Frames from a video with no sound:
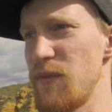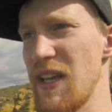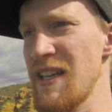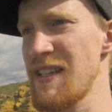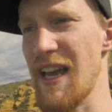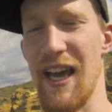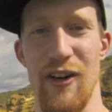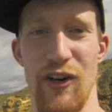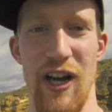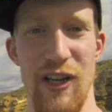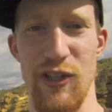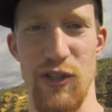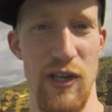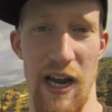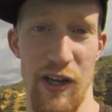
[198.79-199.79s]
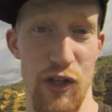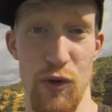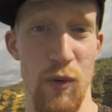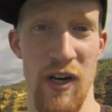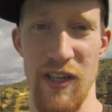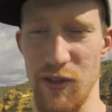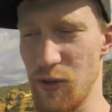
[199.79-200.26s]
I don't know how you
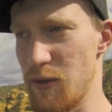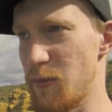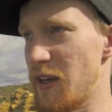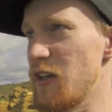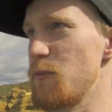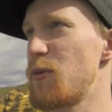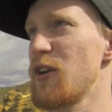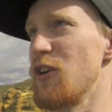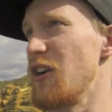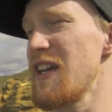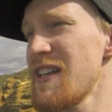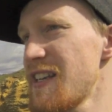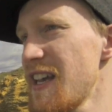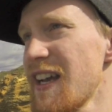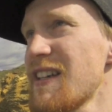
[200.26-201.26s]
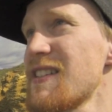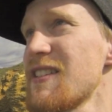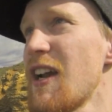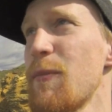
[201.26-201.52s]
want to do it, but you put your index,